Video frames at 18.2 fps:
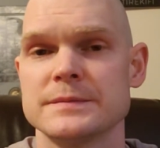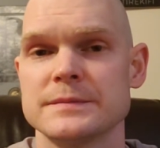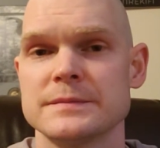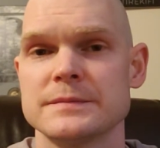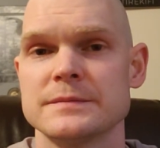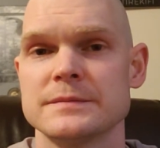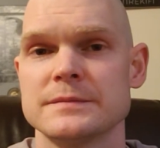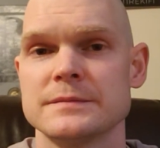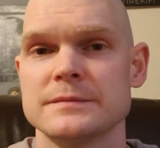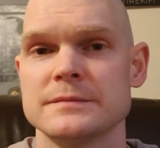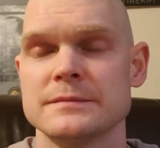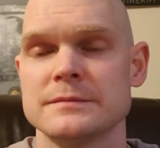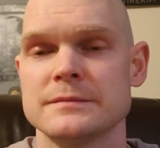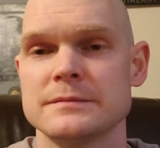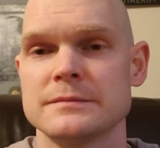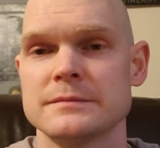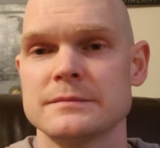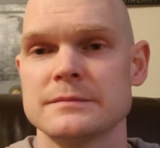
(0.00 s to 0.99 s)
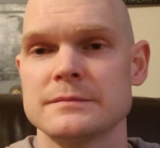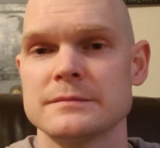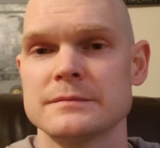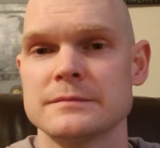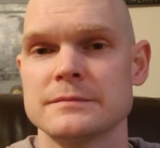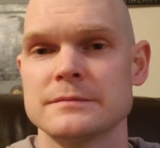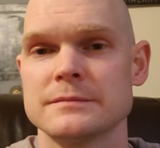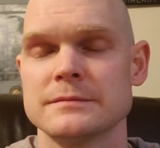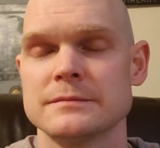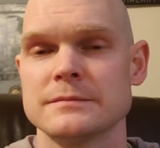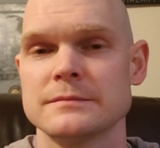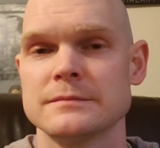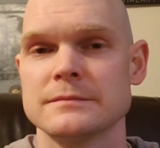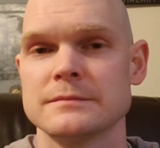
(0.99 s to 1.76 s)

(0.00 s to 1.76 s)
(silence)